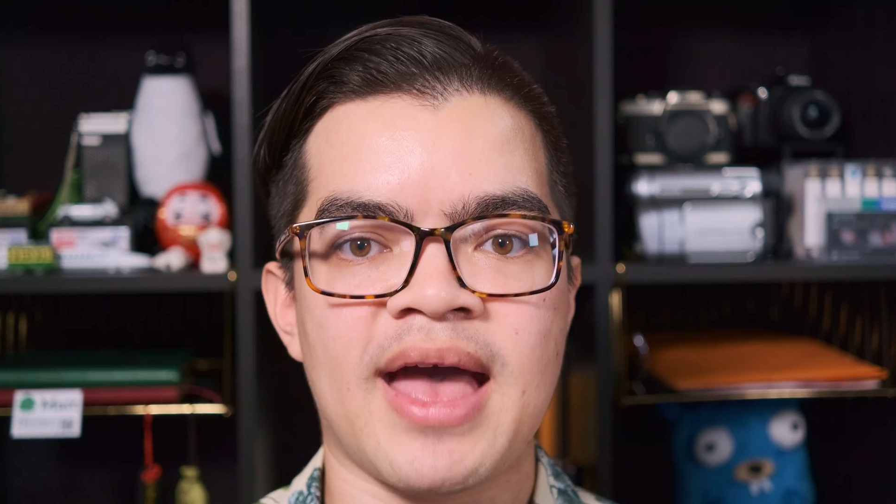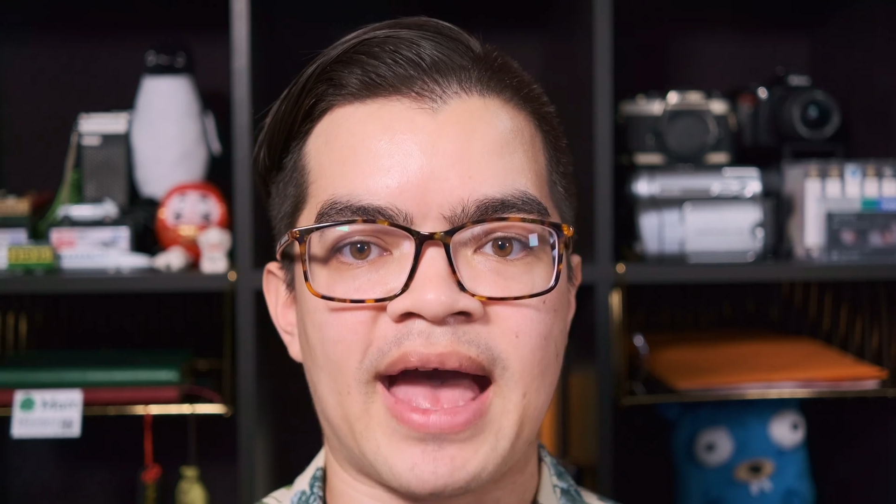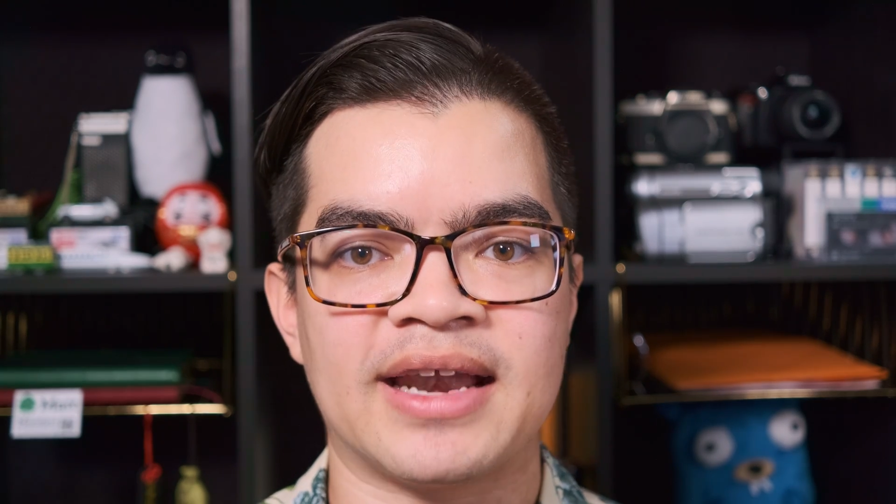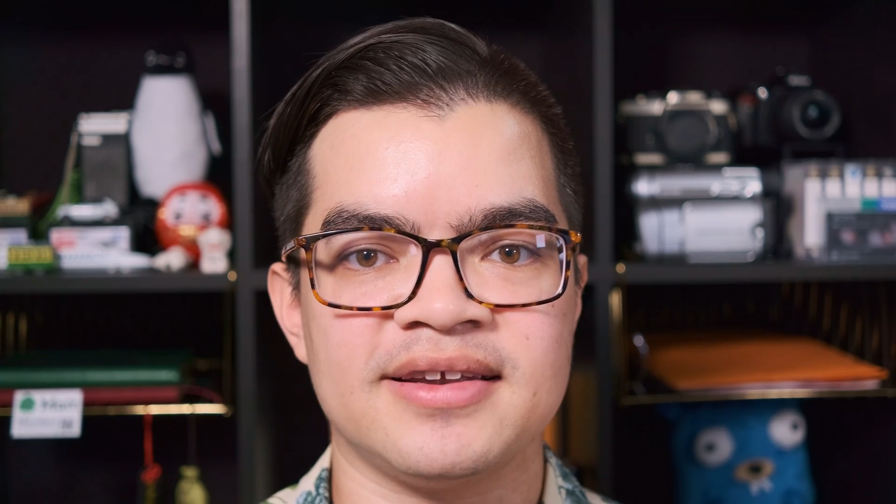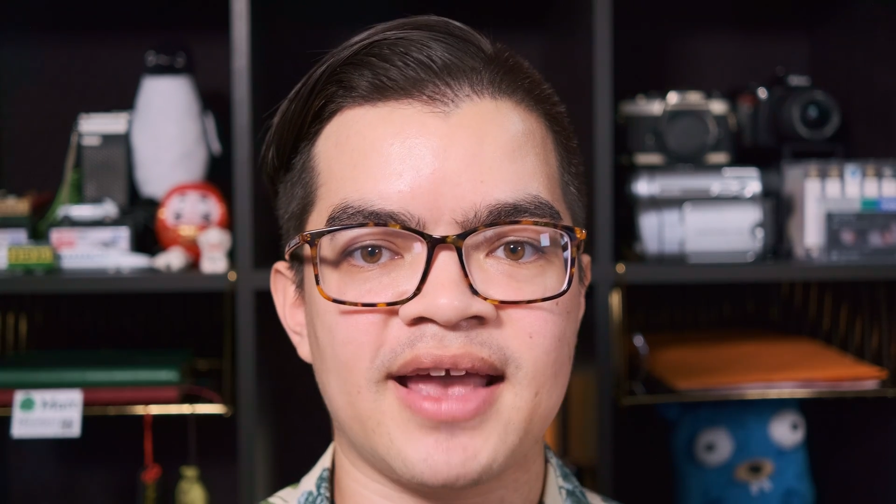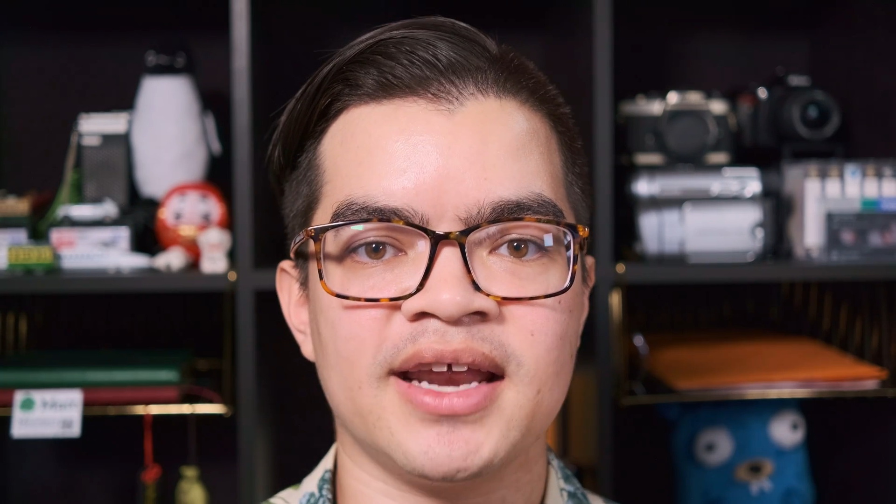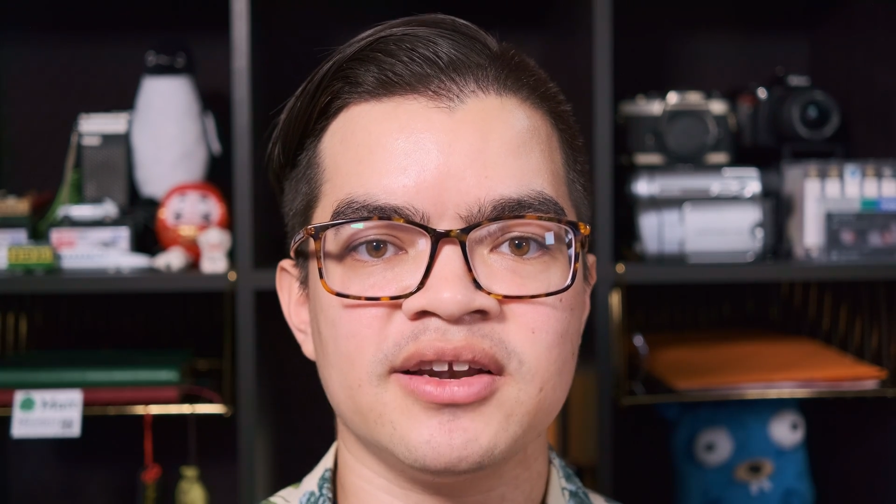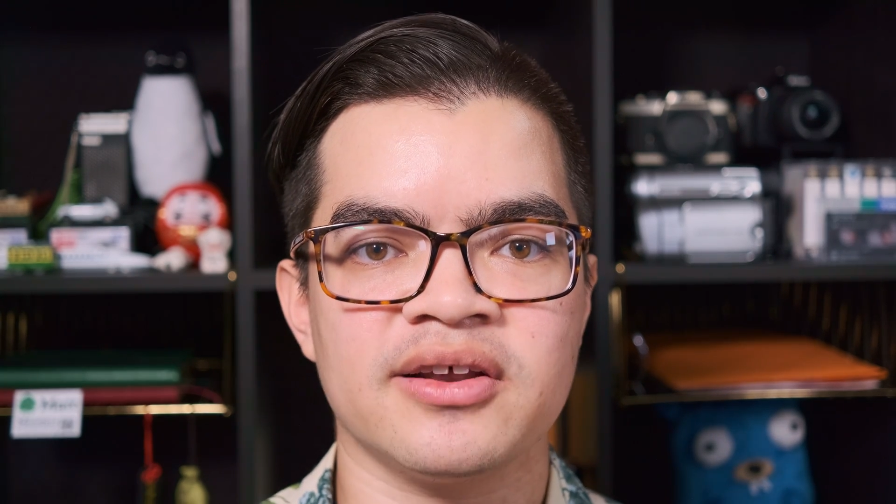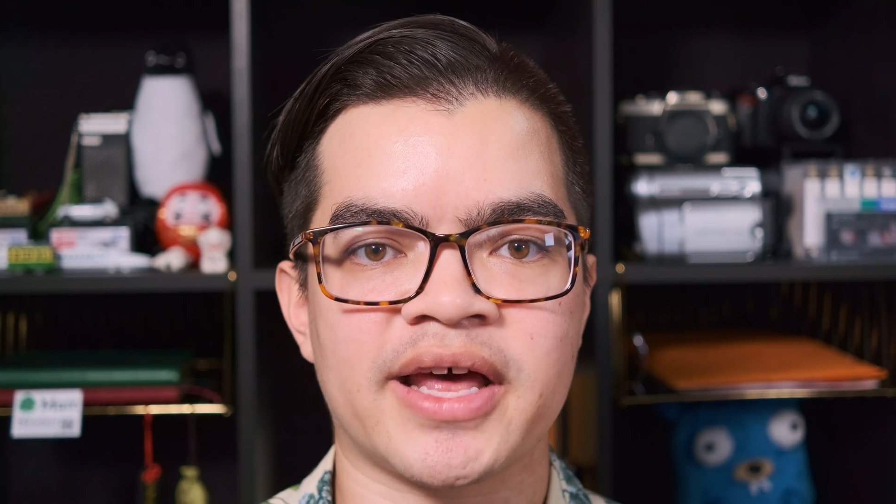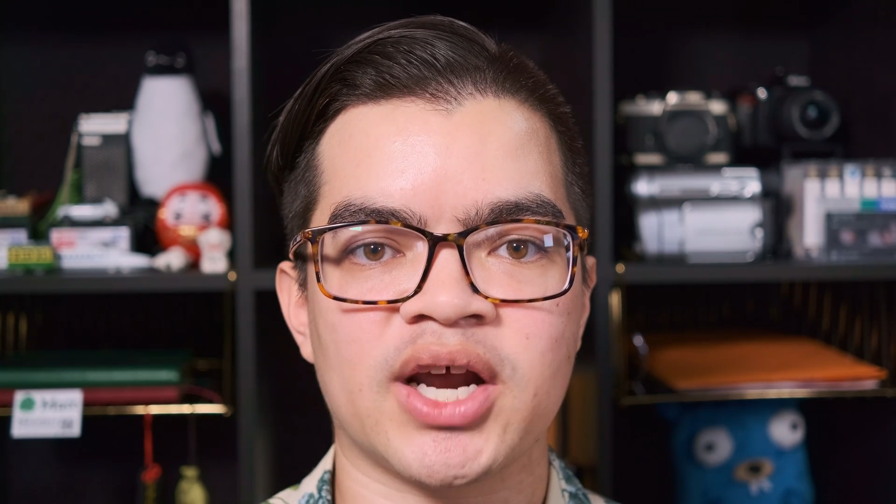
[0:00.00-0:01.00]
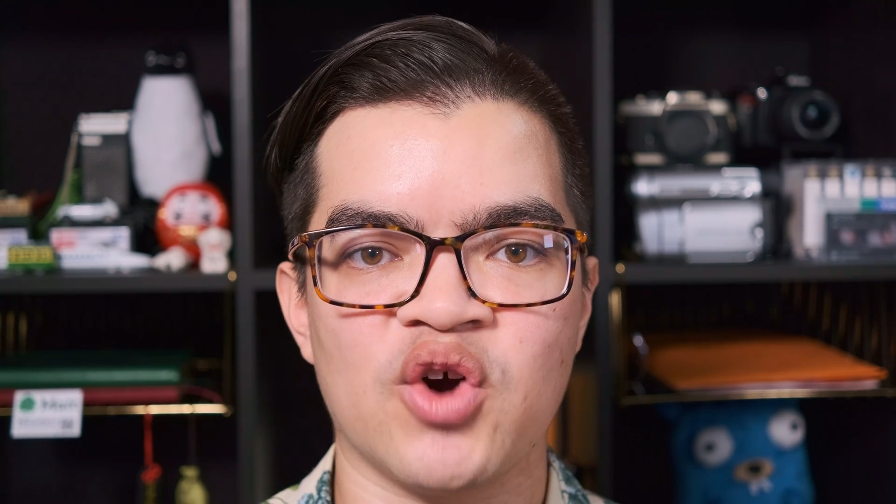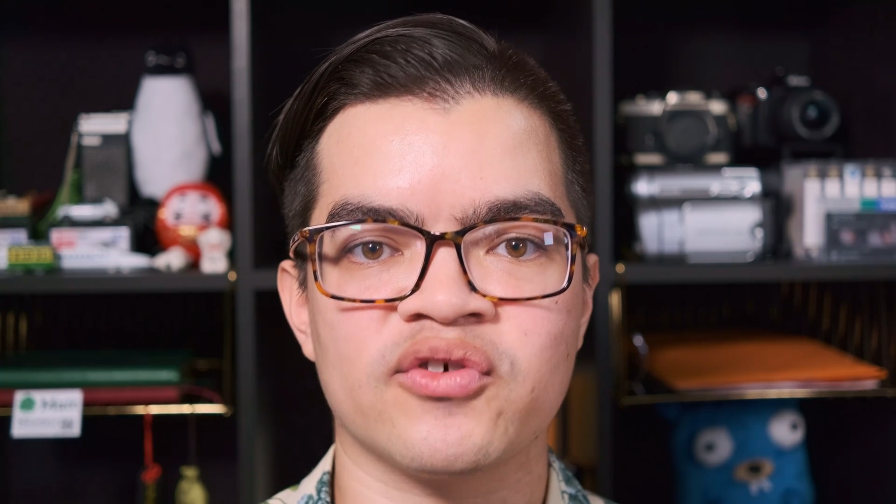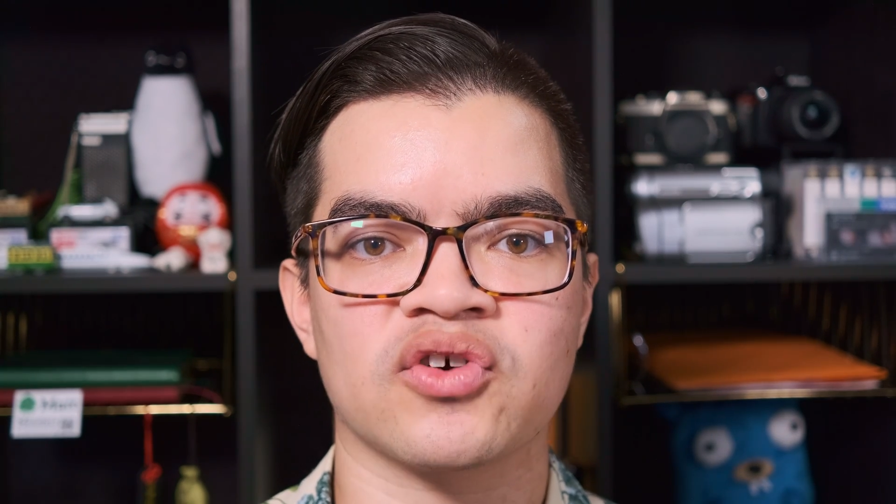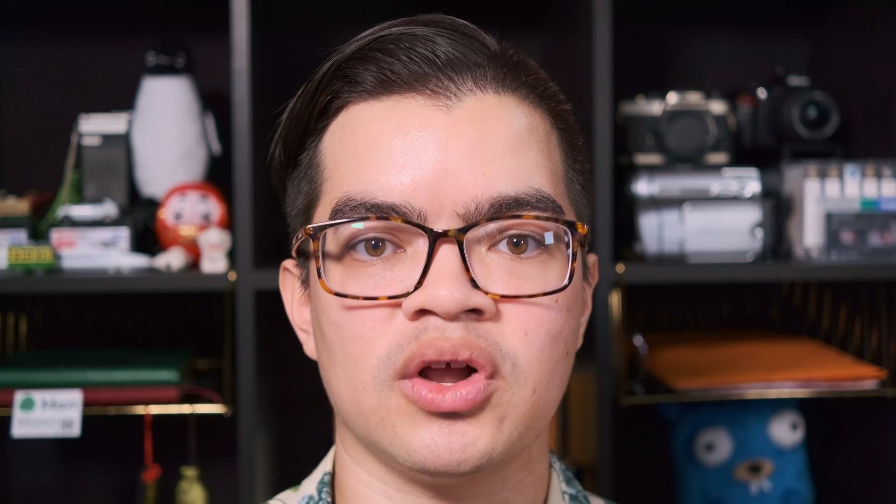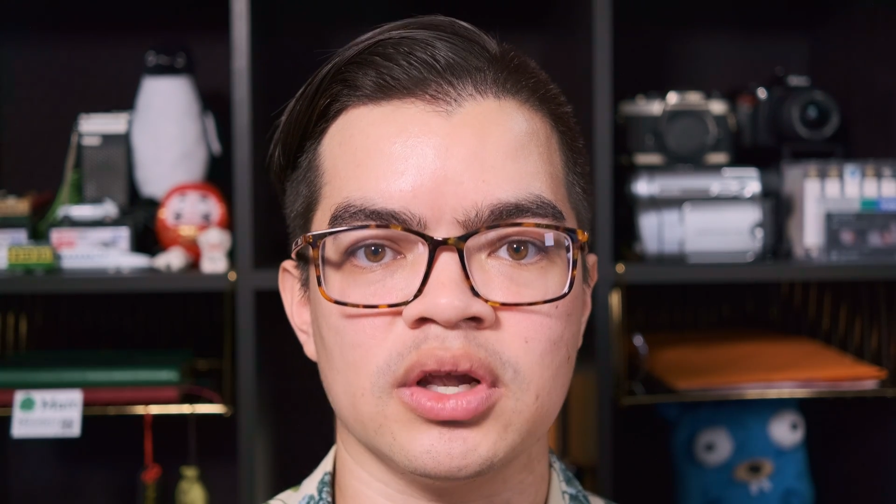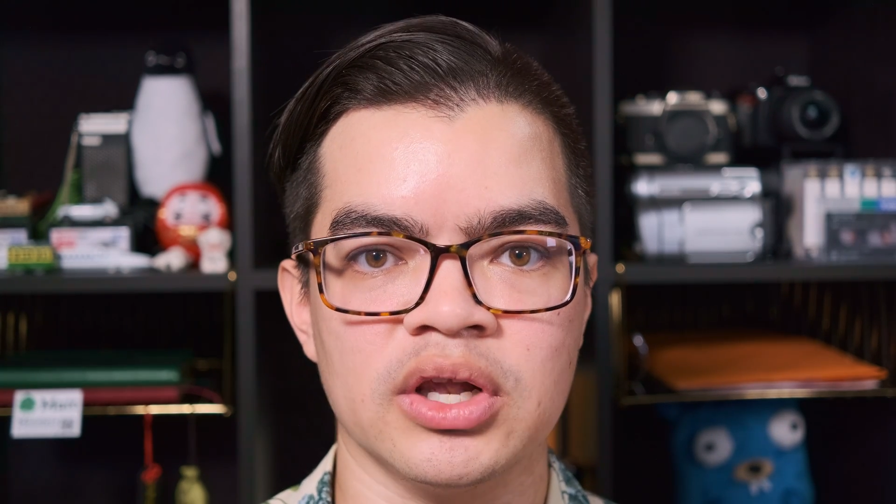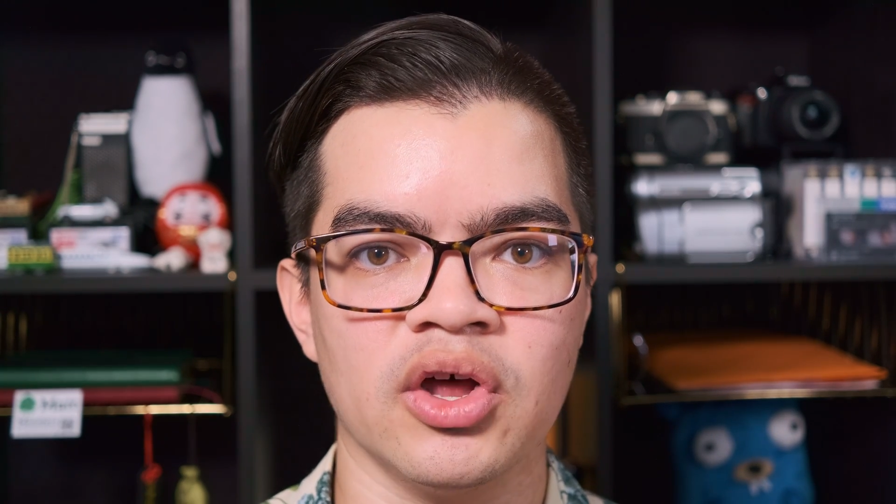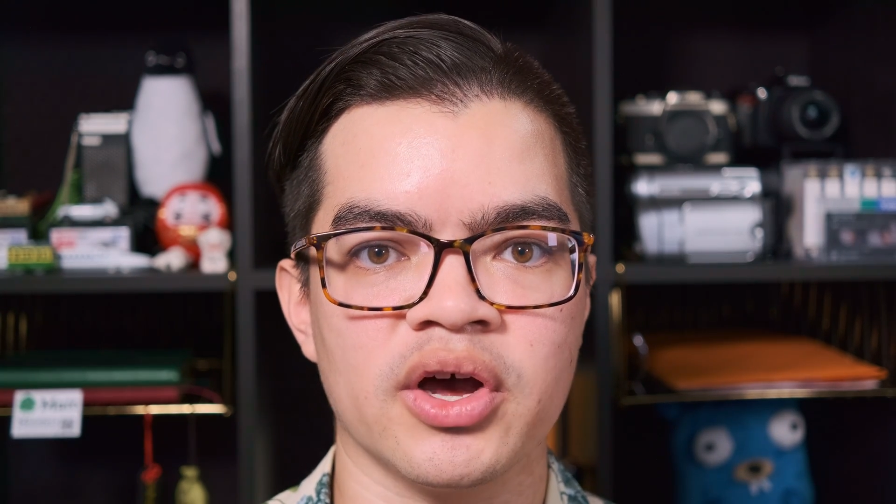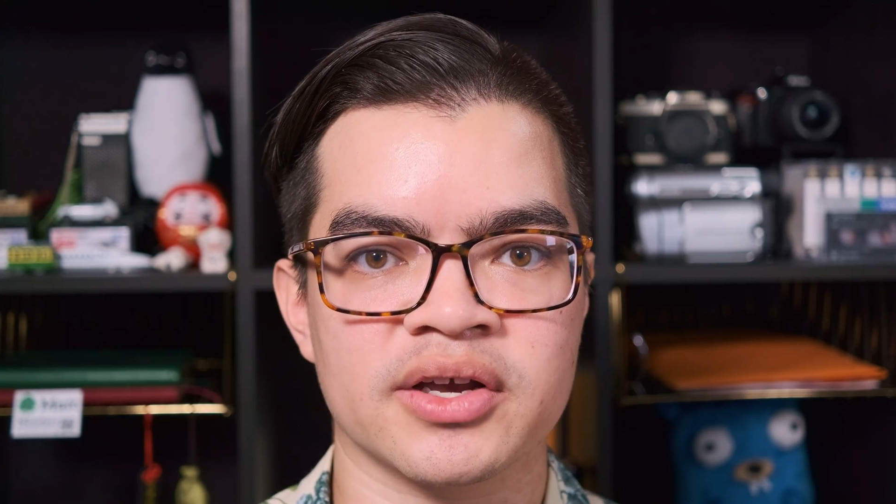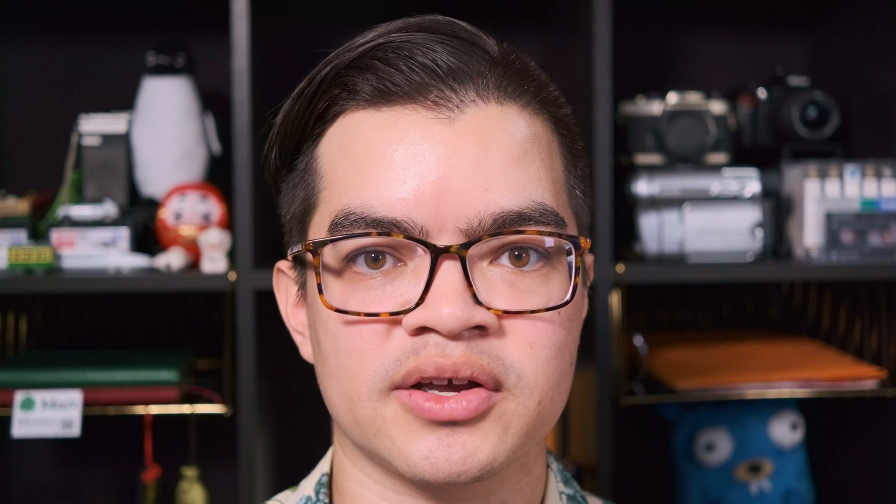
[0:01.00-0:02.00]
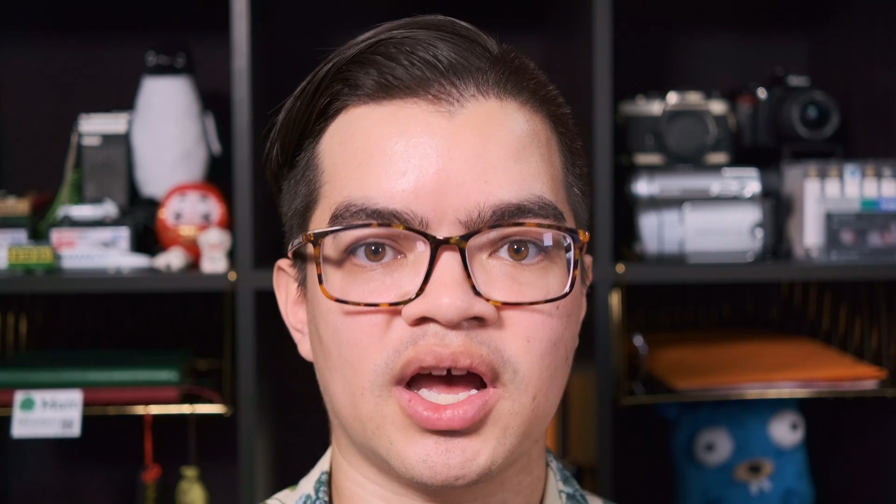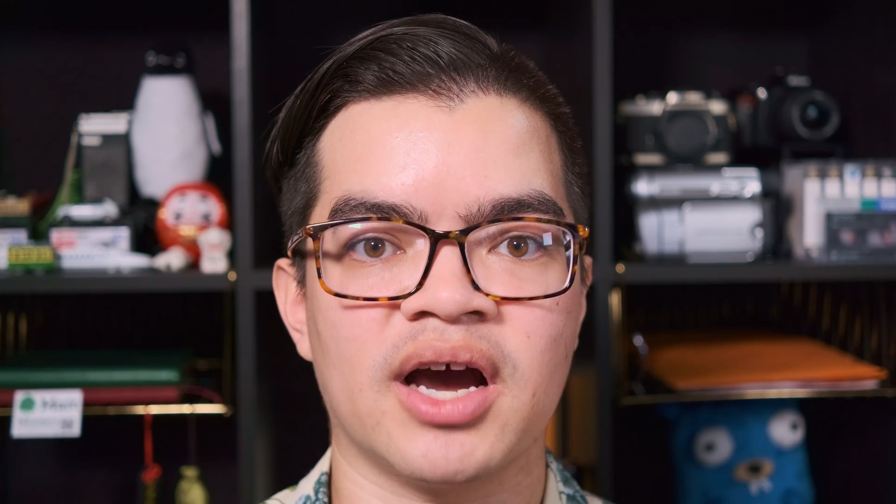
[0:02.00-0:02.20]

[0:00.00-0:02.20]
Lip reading: and getting to that overall look